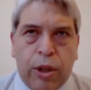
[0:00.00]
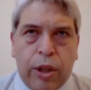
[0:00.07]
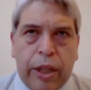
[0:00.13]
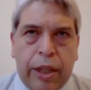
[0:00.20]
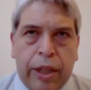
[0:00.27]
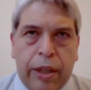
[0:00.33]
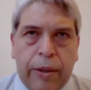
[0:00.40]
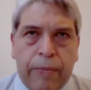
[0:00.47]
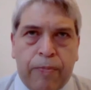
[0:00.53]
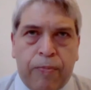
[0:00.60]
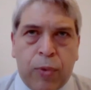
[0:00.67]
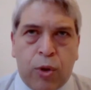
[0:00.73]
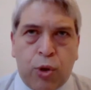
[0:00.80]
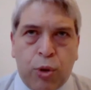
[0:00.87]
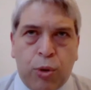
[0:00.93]

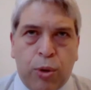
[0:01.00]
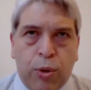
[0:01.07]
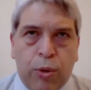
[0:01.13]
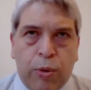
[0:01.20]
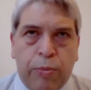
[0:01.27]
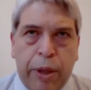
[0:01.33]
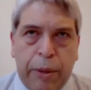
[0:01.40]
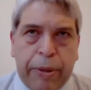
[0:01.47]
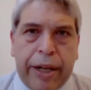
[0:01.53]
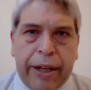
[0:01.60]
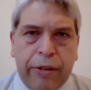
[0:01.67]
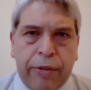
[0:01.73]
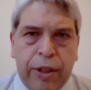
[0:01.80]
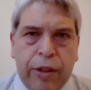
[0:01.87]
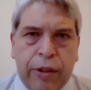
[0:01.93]
be part
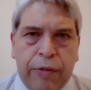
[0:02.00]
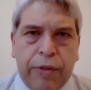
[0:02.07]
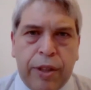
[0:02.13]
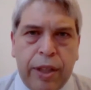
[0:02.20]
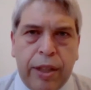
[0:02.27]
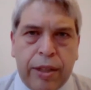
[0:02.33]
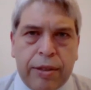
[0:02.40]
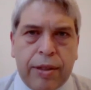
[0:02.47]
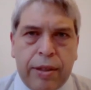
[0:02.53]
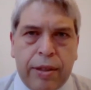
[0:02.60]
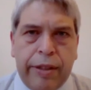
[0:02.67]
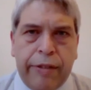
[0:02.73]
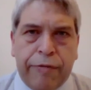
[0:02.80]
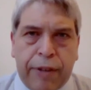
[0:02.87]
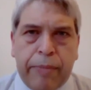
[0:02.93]
of this
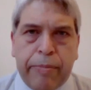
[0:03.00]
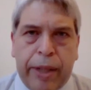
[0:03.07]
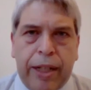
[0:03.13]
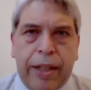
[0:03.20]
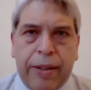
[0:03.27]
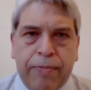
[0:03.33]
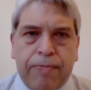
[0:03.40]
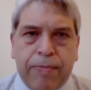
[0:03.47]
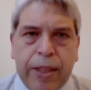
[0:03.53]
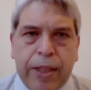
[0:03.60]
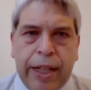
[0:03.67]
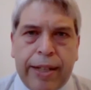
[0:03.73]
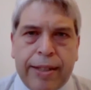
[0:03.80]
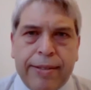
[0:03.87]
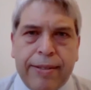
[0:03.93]
family.
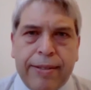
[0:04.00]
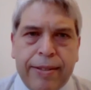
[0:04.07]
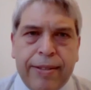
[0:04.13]
Yes.